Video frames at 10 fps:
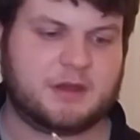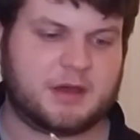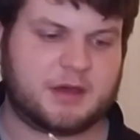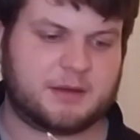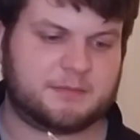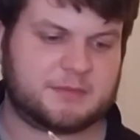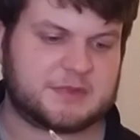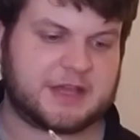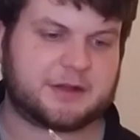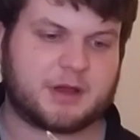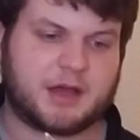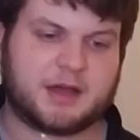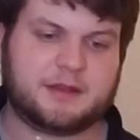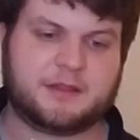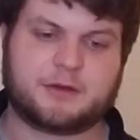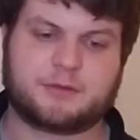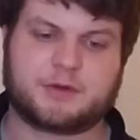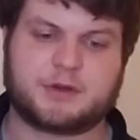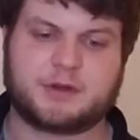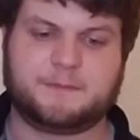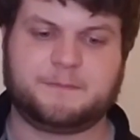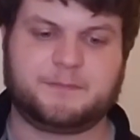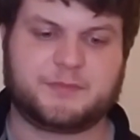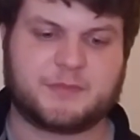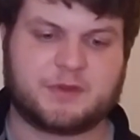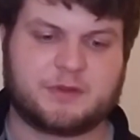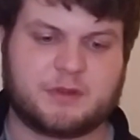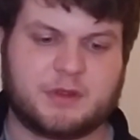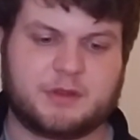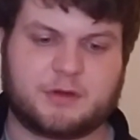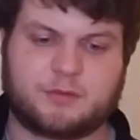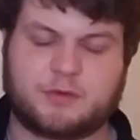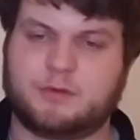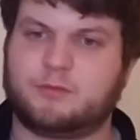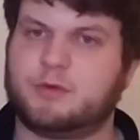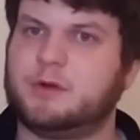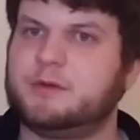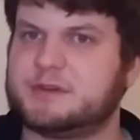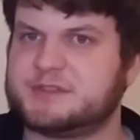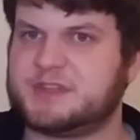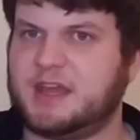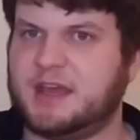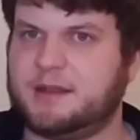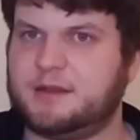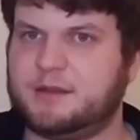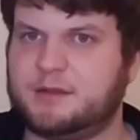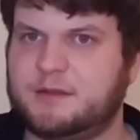Later on, there were rotors added.